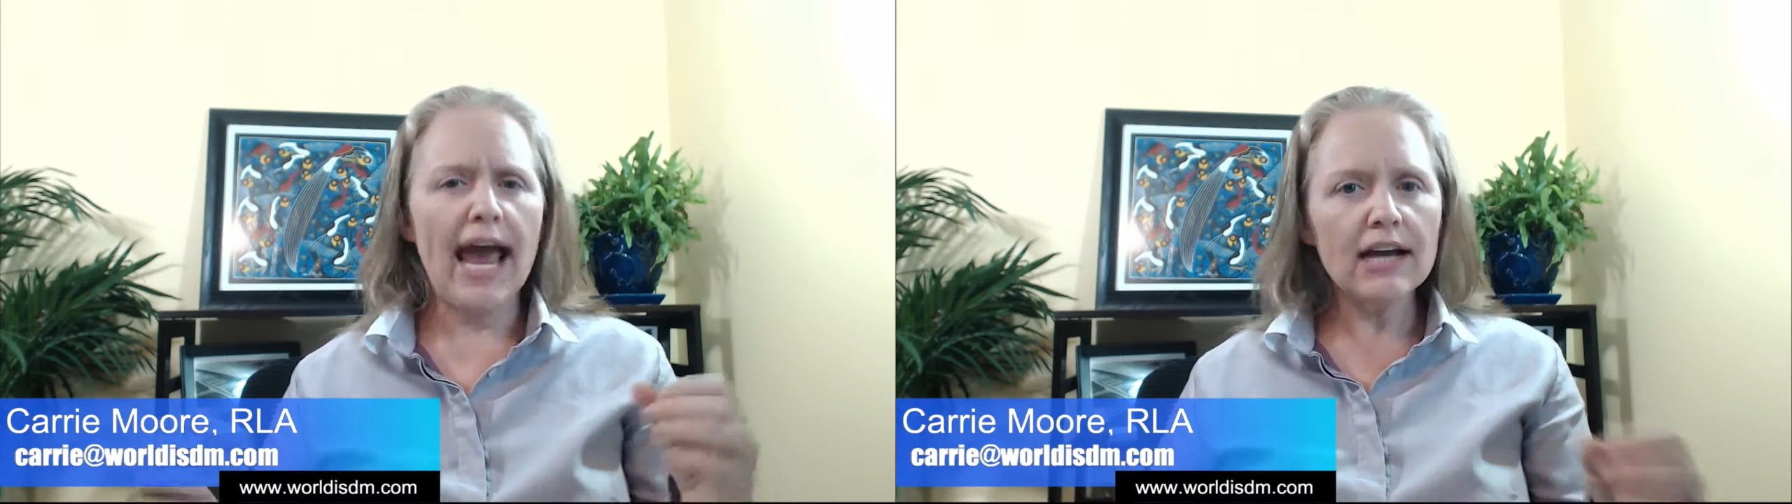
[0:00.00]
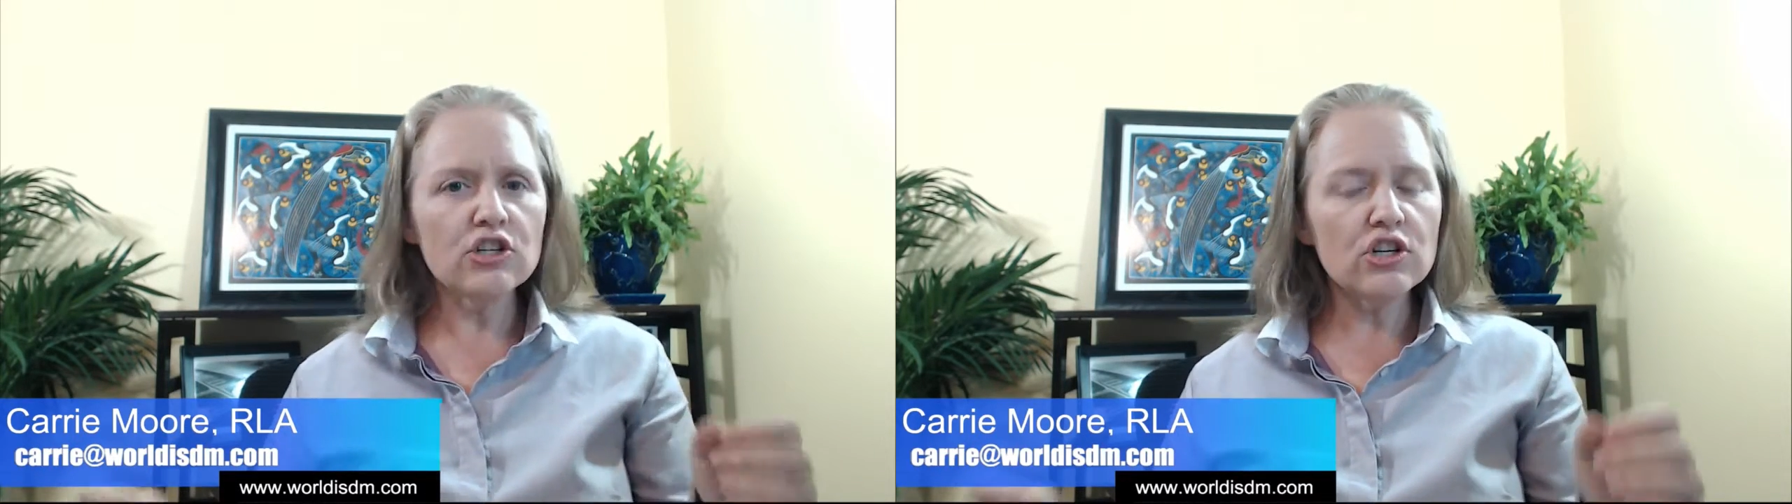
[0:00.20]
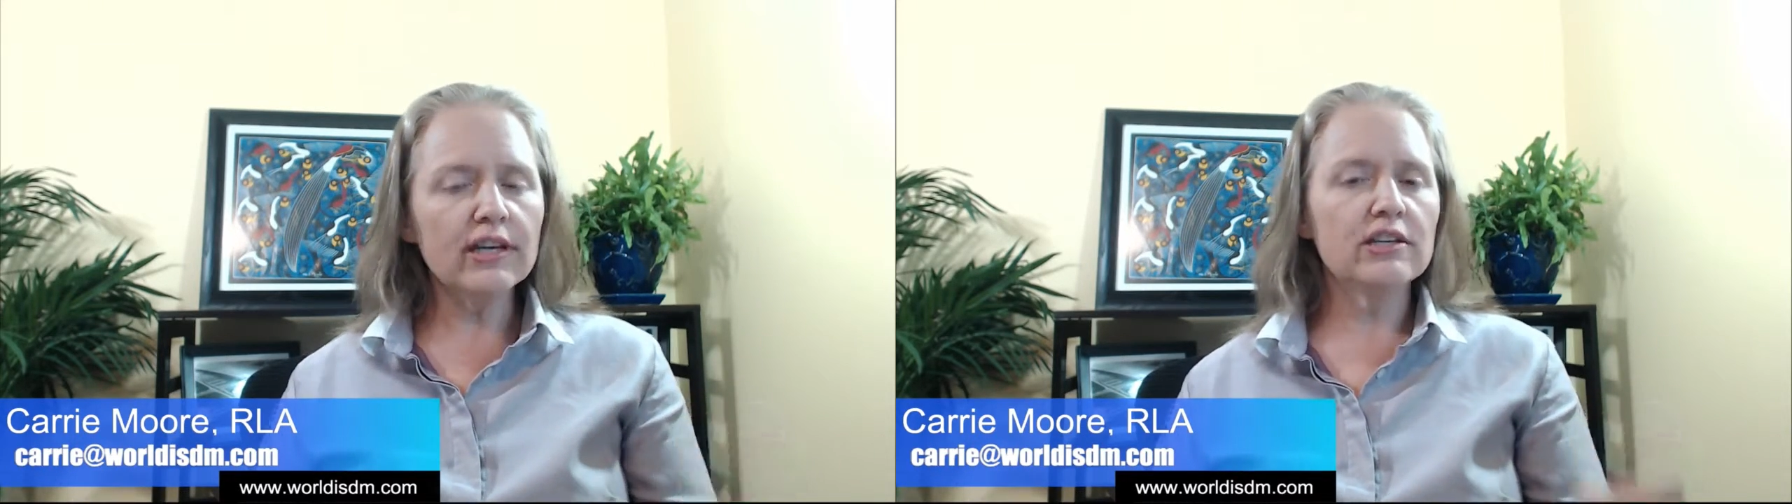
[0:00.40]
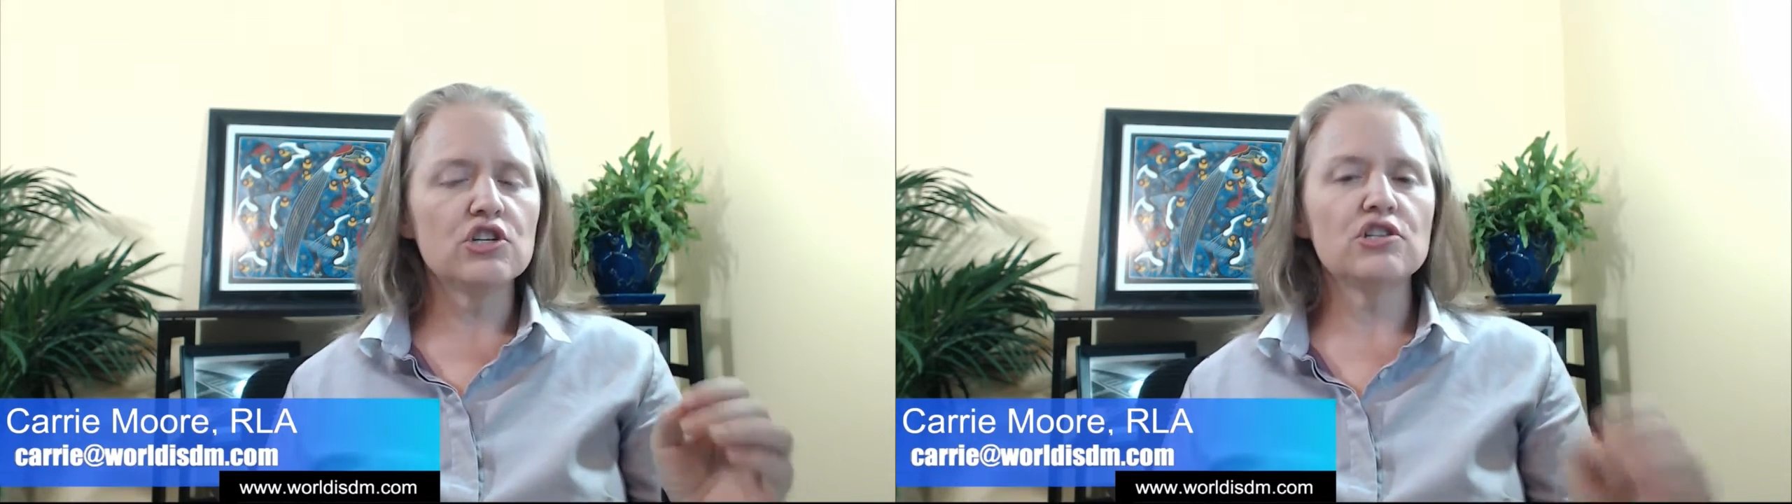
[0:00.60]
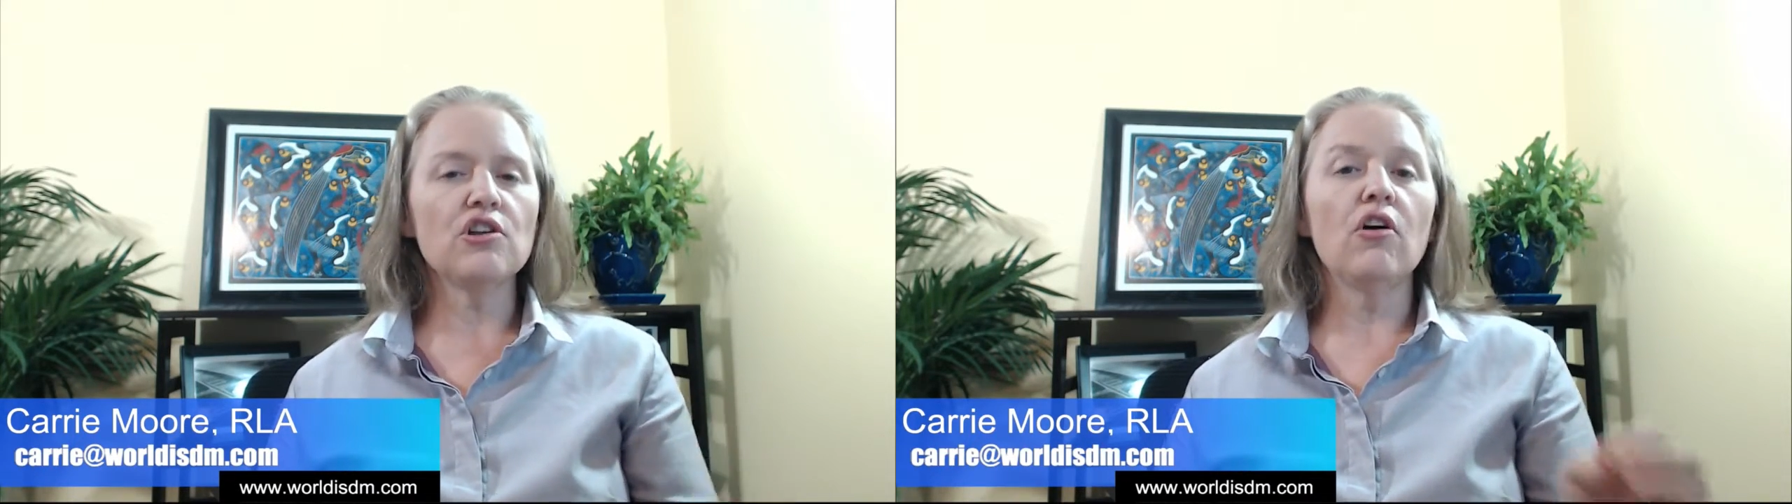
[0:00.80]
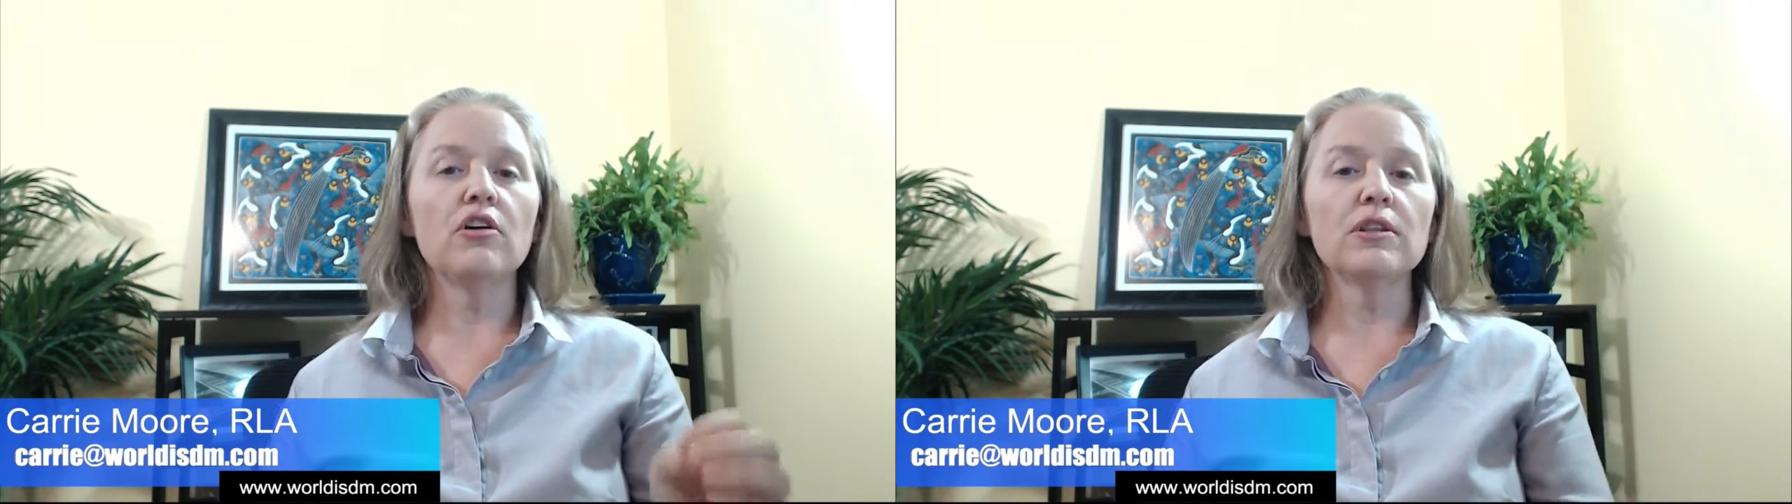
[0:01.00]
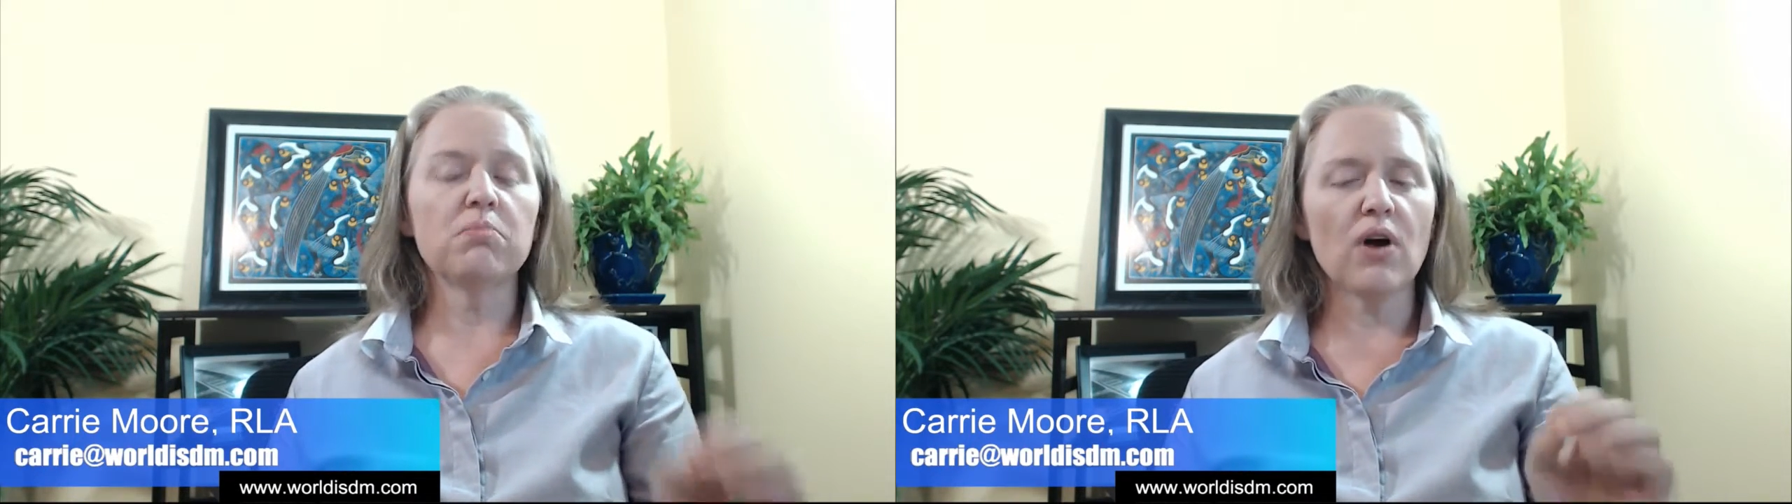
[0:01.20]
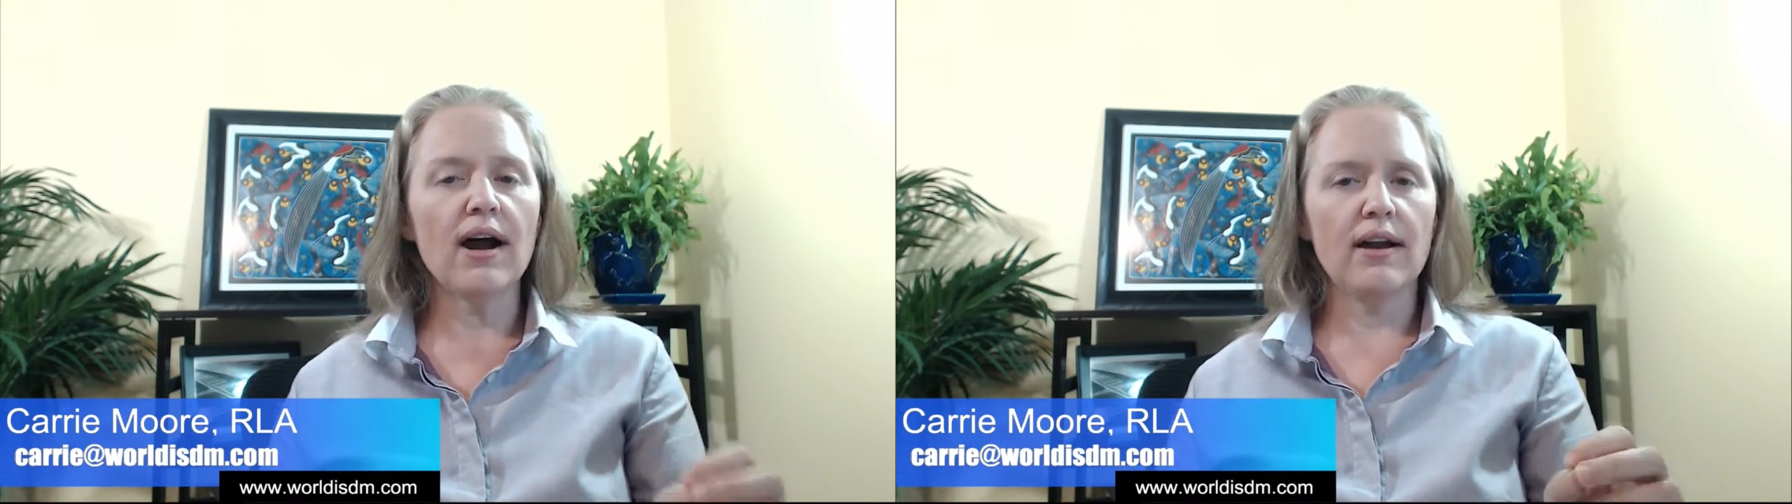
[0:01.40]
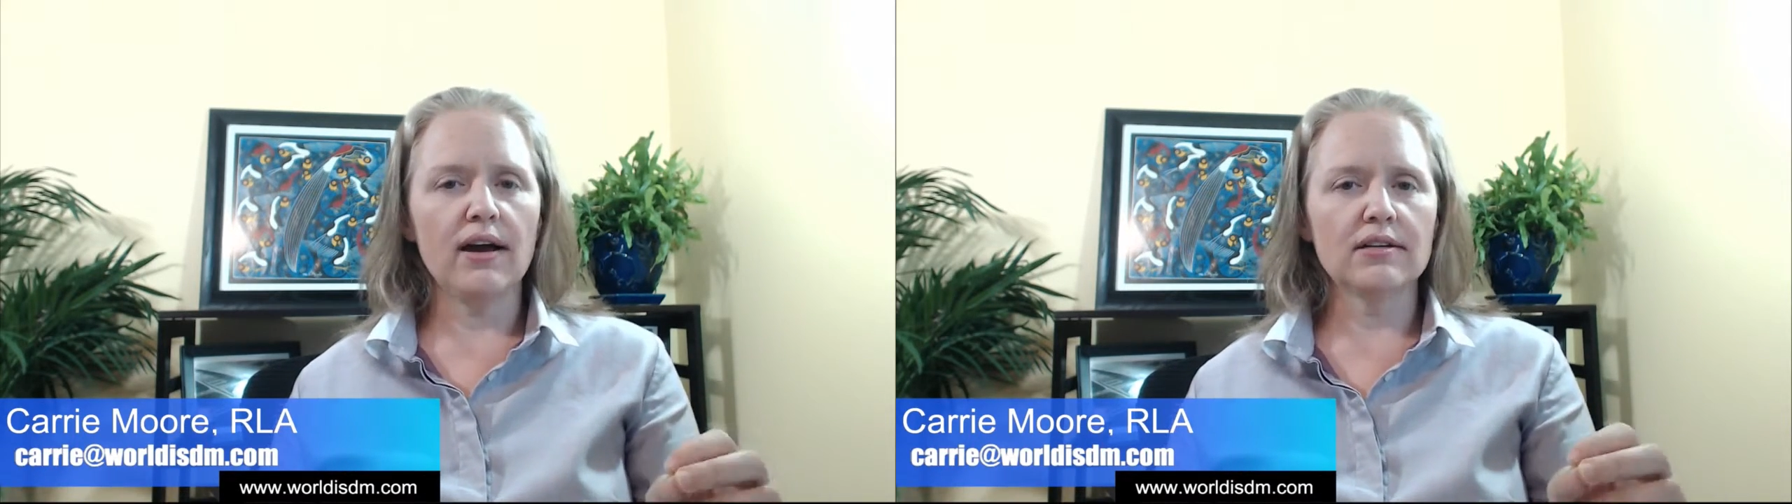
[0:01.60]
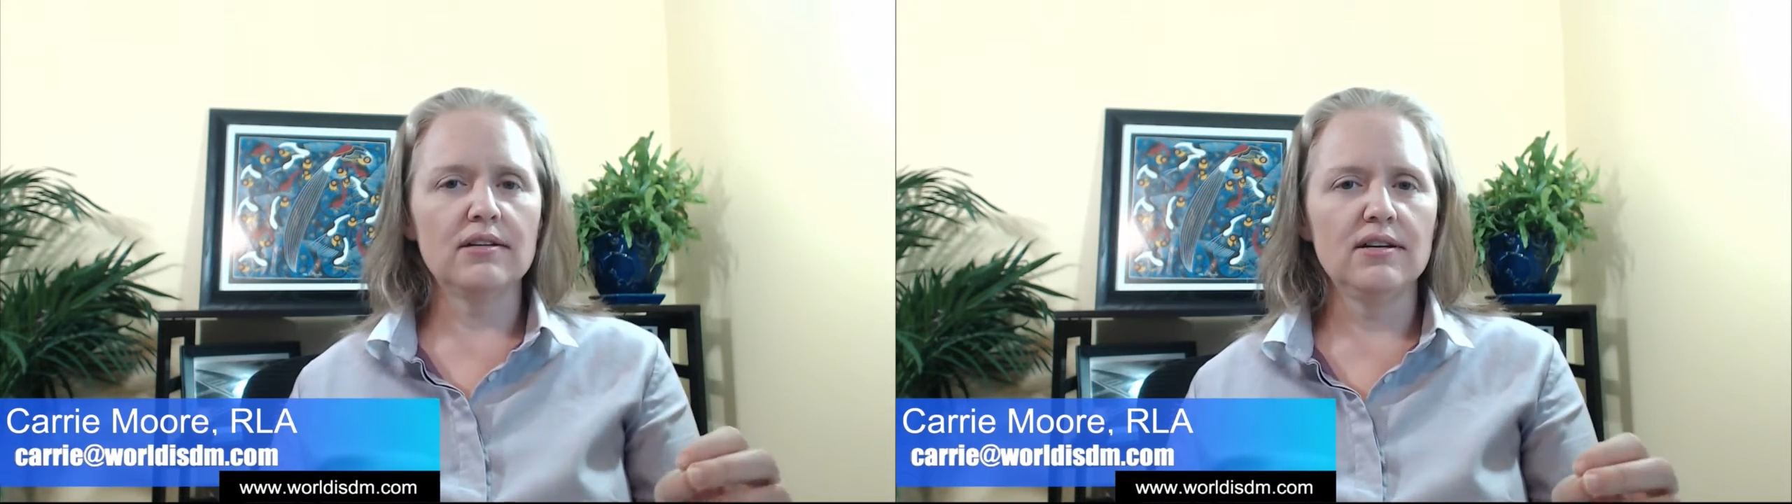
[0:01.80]
actually install the
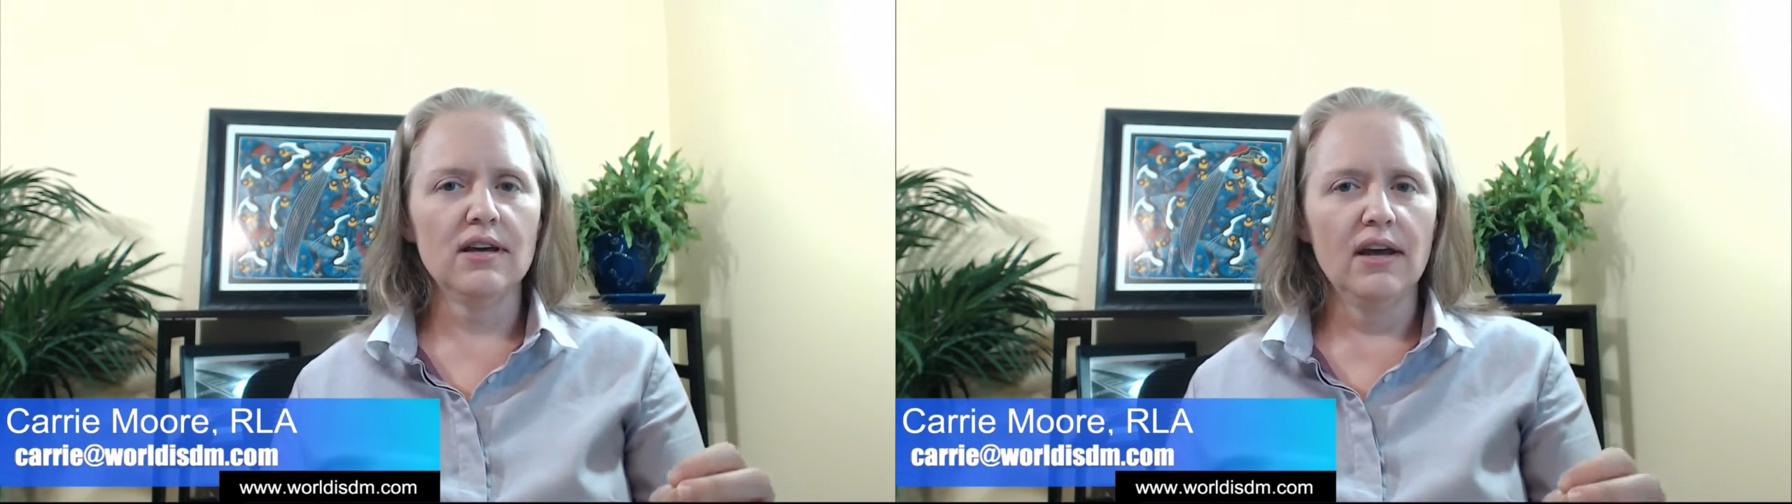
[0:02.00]
product